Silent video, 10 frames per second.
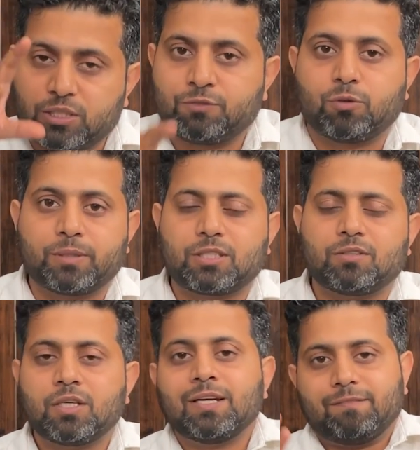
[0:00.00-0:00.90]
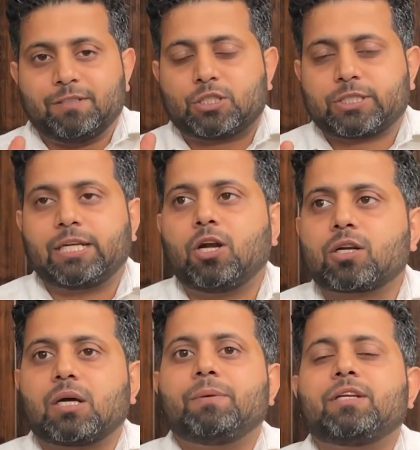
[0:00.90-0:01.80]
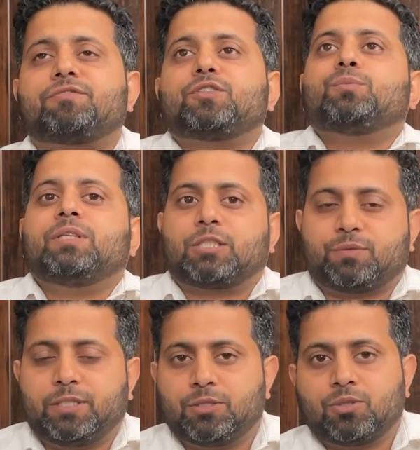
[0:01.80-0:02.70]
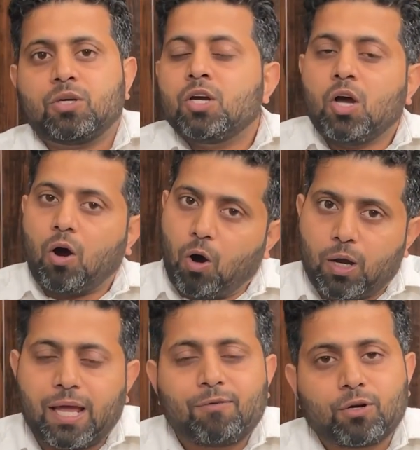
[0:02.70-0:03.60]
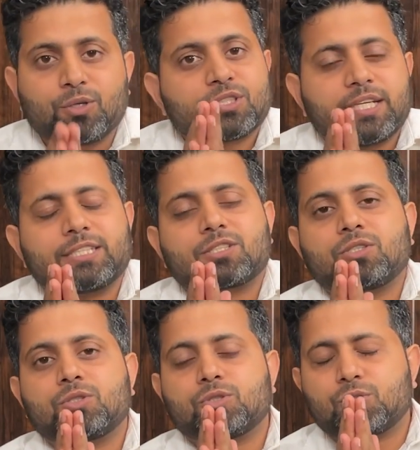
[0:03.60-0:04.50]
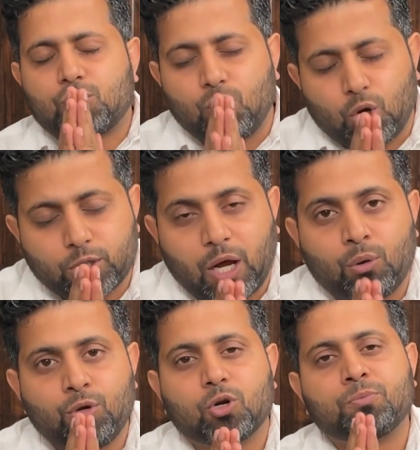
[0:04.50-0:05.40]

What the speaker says: information, which cannot come in a few minutes video. All I want to say is, go download